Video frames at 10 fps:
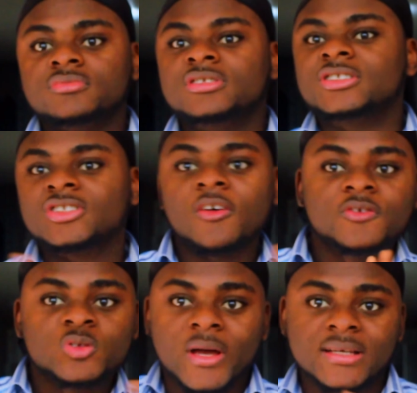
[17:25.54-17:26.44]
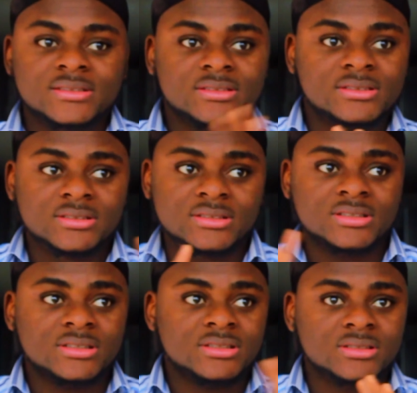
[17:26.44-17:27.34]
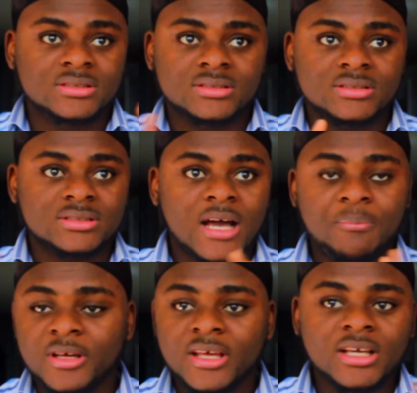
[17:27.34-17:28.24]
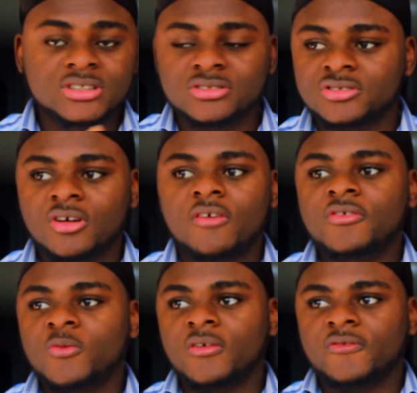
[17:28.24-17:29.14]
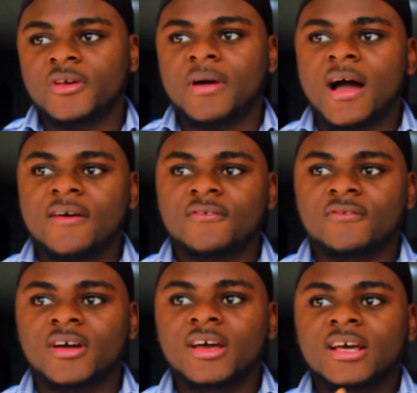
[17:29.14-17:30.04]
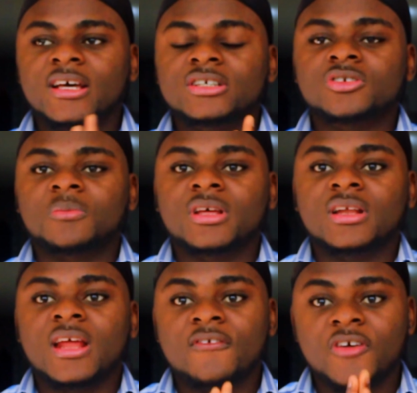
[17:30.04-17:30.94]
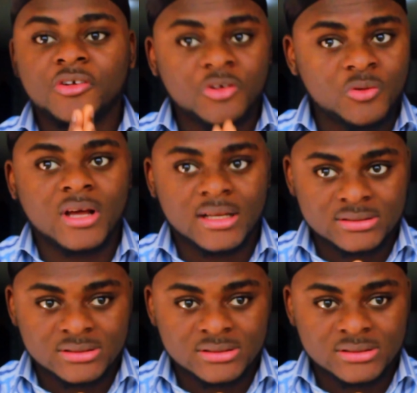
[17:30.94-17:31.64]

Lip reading: the softwares, the applications, every one of them have something they are very good at.